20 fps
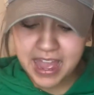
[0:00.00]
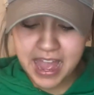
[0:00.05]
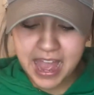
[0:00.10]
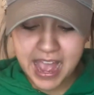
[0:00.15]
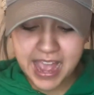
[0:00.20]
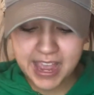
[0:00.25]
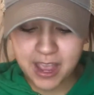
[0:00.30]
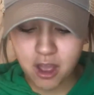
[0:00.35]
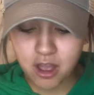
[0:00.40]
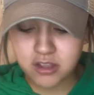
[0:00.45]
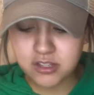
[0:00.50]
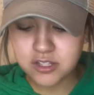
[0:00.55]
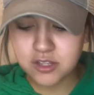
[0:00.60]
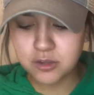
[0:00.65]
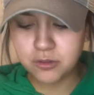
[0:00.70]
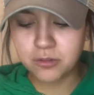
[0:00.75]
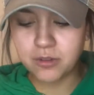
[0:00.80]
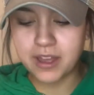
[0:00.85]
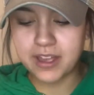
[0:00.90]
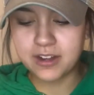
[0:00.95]
I also,
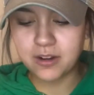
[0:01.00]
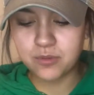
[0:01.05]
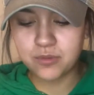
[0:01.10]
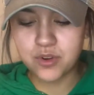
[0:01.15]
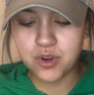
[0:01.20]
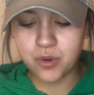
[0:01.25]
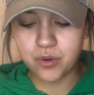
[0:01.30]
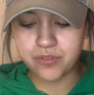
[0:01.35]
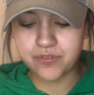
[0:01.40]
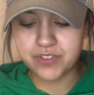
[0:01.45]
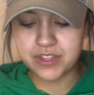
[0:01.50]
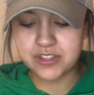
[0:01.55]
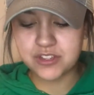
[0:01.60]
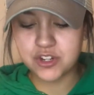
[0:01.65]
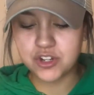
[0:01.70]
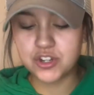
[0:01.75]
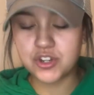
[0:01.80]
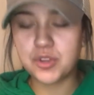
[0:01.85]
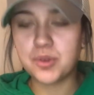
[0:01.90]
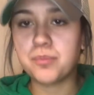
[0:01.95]
I don't know if these are
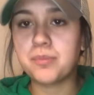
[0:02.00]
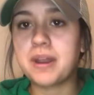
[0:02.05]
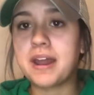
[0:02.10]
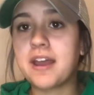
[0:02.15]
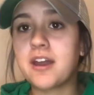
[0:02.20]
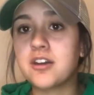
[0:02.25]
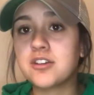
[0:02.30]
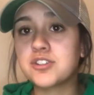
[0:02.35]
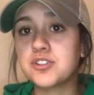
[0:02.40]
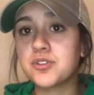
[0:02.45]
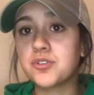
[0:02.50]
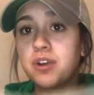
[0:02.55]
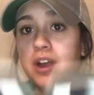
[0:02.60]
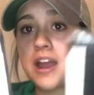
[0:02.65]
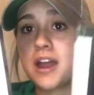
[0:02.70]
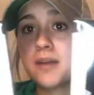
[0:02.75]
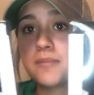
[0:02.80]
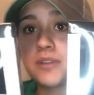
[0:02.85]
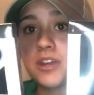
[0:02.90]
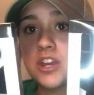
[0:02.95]
new, but I also
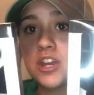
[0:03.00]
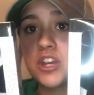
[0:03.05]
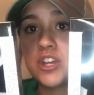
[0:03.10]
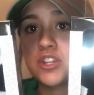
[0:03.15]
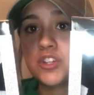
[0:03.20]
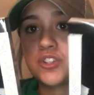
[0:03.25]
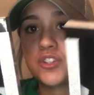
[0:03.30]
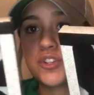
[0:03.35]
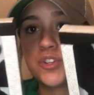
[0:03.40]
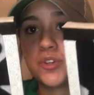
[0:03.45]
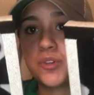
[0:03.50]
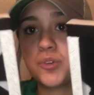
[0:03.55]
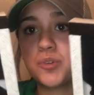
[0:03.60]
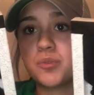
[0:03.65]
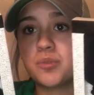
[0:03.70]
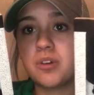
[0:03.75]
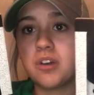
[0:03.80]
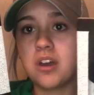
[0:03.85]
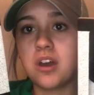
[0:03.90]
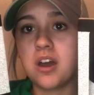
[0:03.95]
grabbed
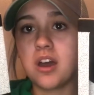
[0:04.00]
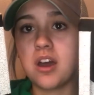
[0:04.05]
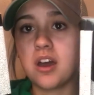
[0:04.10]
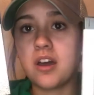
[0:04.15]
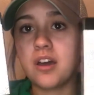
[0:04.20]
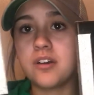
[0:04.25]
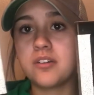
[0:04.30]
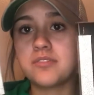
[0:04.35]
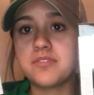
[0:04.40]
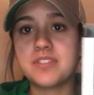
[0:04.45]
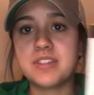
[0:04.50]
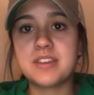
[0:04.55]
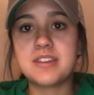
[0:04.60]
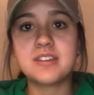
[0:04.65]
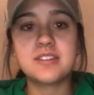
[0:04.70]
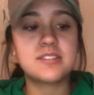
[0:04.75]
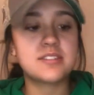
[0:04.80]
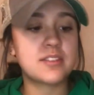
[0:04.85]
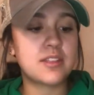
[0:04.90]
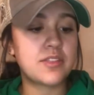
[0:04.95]
two of
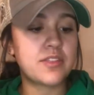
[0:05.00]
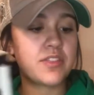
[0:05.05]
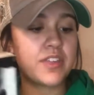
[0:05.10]
these.